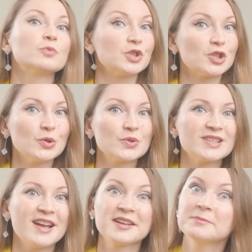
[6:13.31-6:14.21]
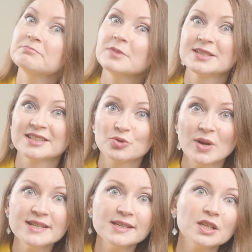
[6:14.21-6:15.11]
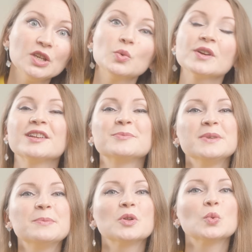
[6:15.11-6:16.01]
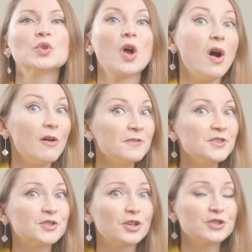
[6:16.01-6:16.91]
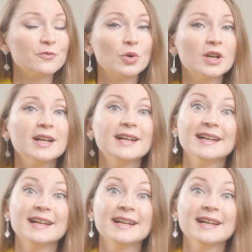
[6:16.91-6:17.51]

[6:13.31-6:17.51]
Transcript: which looks like it's a trending keyword that people would often search for,